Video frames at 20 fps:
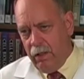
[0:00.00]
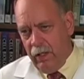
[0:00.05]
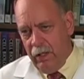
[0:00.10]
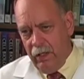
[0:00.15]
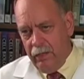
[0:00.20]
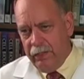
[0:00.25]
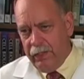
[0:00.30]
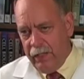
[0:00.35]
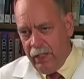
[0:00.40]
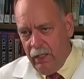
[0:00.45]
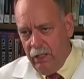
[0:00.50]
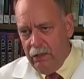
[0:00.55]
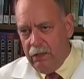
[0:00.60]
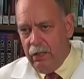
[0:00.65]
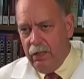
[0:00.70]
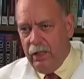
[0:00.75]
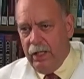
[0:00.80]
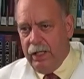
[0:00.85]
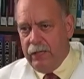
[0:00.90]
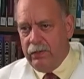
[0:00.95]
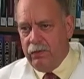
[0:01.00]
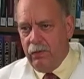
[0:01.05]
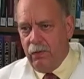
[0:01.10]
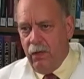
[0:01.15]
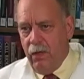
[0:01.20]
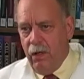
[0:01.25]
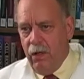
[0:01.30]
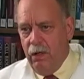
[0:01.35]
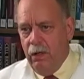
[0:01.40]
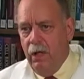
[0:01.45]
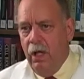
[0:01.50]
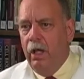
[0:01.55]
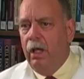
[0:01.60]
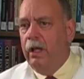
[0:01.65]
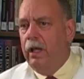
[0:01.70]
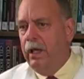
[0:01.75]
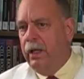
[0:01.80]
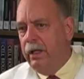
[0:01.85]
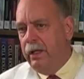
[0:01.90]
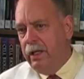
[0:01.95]
LDL cholesterol,
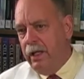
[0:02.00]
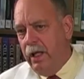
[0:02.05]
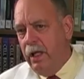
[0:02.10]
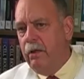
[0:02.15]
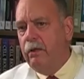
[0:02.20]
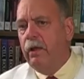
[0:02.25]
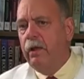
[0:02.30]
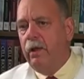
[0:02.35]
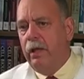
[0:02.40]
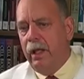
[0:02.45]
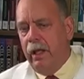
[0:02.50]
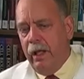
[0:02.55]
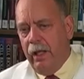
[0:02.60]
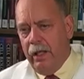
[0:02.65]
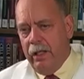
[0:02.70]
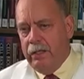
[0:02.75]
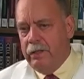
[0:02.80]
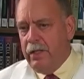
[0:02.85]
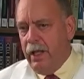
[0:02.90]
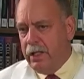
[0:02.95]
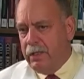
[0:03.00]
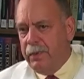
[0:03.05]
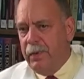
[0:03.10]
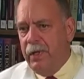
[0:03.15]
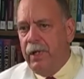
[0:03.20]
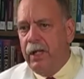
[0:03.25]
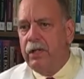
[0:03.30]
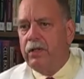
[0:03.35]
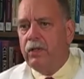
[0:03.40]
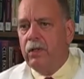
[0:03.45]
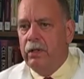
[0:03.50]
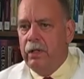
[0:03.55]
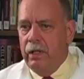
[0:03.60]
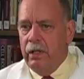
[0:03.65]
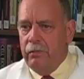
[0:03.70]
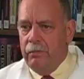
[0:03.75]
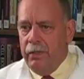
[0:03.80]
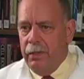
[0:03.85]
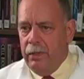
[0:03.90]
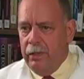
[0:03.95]
it again is exponential
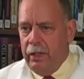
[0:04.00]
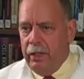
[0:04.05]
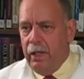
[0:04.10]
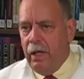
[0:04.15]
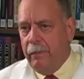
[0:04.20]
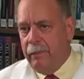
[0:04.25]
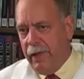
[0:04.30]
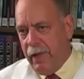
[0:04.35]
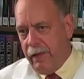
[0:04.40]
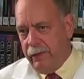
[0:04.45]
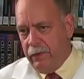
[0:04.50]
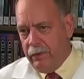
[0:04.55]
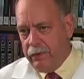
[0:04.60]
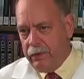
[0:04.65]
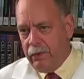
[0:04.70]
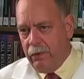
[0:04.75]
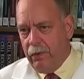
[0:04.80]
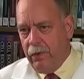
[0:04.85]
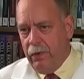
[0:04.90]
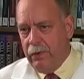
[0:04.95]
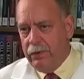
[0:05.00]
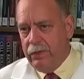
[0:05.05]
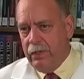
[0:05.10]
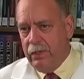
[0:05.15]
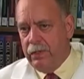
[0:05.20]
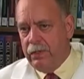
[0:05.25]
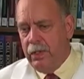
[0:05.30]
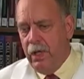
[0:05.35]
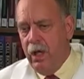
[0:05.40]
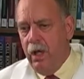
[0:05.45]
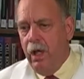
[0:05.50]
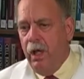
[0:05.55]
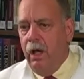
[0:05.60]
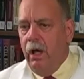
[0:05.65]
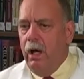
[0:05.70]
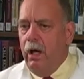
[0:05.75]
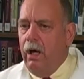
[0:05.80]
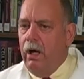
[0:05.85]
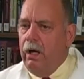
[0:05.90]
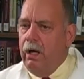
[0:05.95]
in building up atherosclerosis.
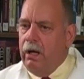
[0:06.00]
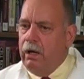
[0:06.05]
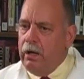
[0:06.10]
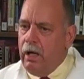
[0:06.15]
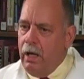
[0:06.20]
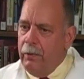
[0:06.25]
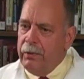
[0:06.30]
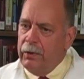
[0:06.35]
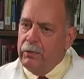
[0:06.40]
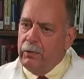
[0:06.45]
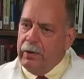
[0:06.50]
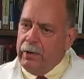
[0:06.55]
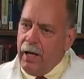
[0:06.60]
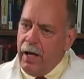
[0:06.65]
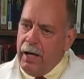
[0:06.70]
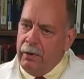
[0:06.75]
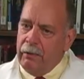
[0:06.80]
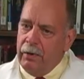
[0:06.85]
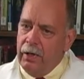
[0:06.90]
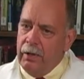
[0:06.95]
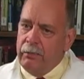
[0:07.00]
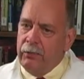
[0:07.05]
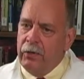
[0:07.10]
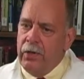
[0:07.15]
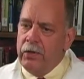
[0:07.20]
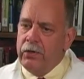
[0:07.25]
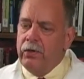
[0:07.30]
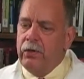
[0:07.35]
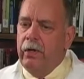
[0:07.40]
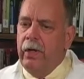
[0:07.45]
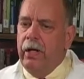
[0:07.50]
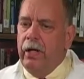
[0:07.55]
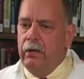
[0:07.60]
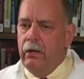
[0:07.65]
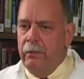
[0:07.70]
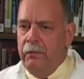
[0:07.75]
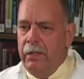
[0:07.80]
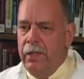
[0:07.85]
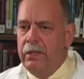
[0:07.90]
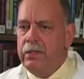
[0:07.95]
Coupled with high blood pressure and
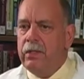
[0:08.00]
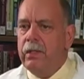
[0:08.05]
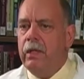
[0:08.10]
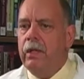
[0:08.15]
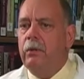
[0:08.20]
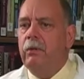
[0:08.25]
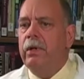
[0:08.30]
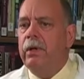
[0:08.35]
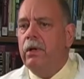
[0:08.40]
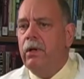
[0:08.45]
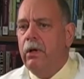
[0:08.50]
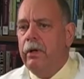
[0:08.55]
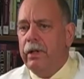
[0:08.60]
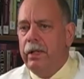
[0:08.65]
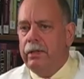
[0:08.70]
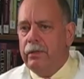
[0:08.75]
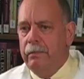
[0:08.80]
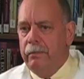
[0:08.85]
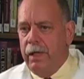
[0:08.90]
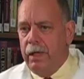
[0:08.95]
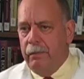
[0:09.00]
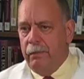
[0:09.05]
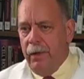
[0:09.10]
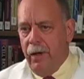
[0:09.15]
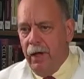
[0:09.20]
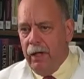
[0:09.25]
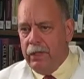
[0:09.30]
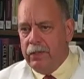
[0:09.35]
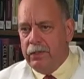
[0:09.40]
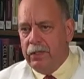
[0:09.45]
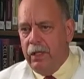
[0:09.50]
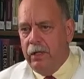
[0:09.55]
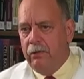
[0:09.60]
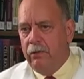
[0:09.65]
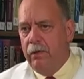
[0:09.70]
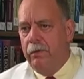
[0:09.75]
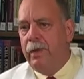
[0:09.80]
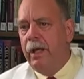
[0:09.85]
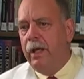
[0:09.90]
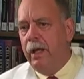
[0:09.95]
obesity, we call that the metabolic
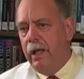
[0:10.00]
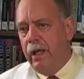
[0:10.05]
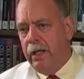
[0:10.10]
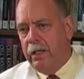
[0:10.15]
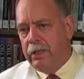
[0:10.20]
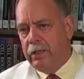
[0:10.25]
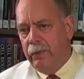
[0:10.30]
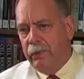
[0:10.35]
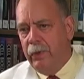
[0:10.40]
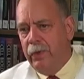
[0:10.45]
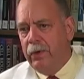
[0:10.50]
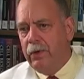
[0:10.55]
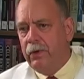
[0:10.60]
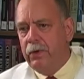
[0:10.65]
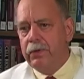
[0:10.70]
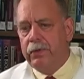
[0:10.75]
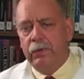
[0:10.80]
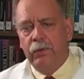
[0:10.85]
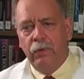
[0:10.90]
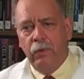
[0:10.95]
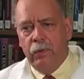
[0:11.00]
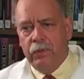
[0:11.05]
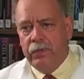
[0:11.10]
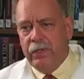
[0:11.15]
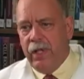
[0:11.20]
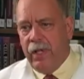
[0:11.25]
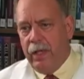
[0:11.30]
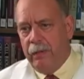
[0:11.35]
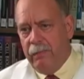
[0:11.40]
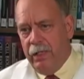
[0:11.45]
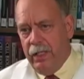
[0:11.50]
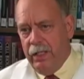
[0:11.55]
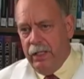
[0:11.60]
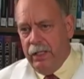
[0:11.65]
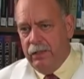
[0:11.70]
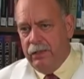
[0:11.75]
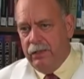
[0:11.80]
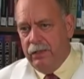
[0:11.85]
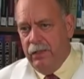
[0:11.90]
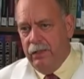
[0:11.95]
syndrome, and is a precursor towards
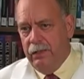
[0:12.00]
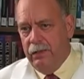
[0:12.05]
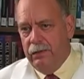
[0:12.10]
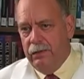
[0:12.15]
diabetes.